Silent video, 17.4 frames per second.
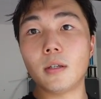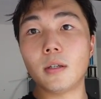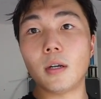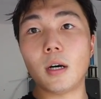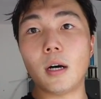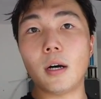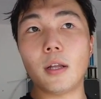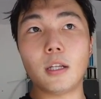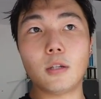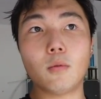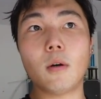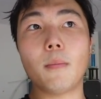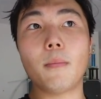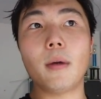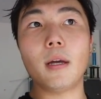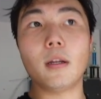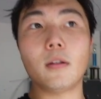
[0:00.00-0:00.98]
That's
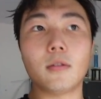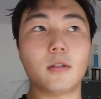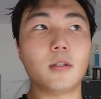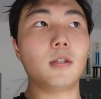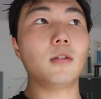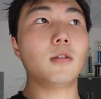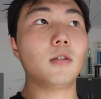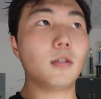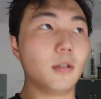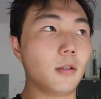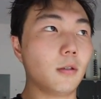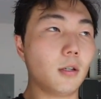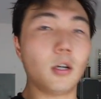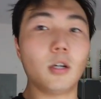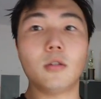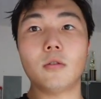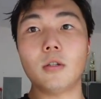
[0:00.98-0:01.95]
what makes this
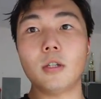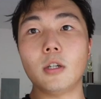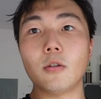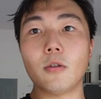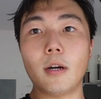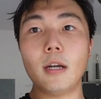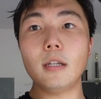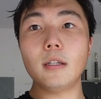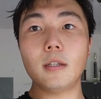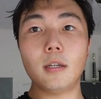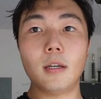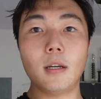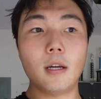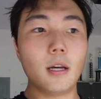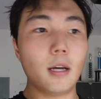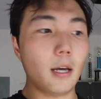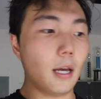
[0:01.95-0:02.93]
country great,
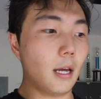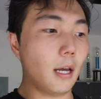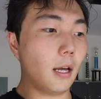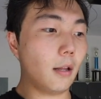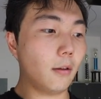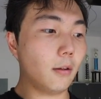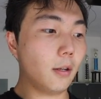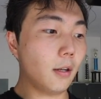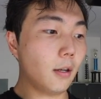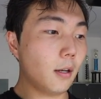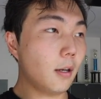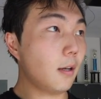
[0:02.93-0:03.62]
and